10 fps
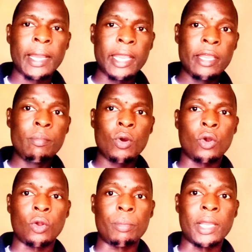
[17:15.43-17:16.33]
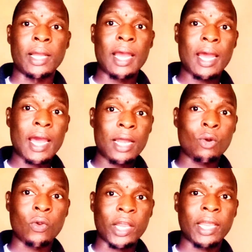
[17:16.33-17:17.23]
hemoglobin are
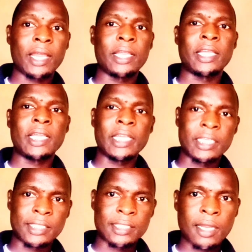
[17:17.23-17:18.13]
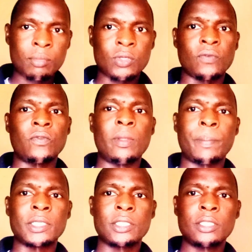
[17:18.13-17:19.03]
okay in terms of the
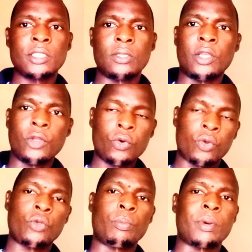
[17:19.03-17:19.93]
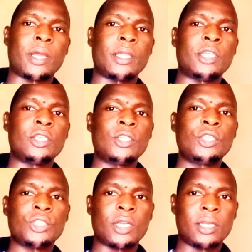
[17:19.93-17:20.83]
percentage they occupy in
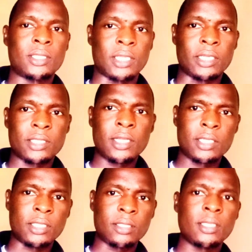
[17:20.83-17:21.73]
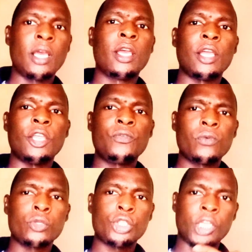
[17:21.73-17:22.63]
each red cells. That is,
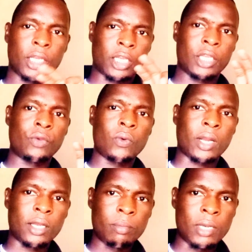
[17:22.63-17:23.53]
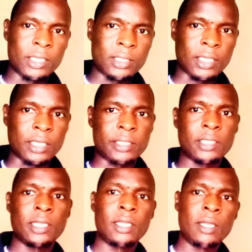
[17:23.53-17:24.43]
if you check your red blood
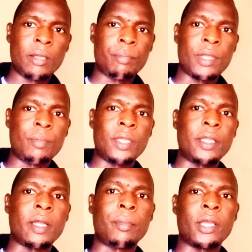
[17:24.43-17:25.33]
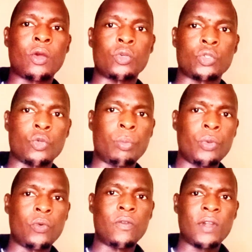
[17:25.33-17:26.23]
cells, maybe in a microscope,
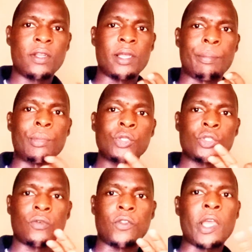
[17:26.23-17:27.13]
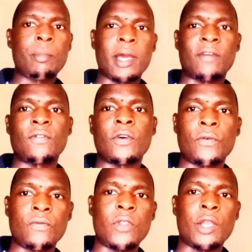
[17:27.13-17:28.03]
you will find that most of them are
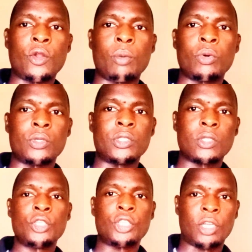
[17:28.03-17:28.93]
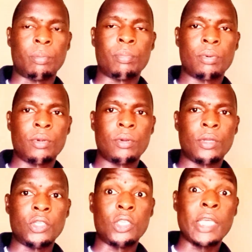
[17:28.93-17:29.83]
of the normal shape,
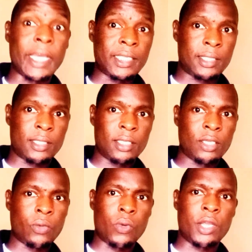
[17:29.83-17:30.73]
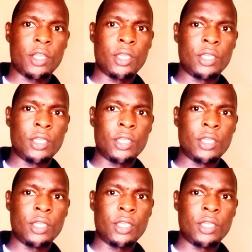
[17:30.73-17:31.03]
yet your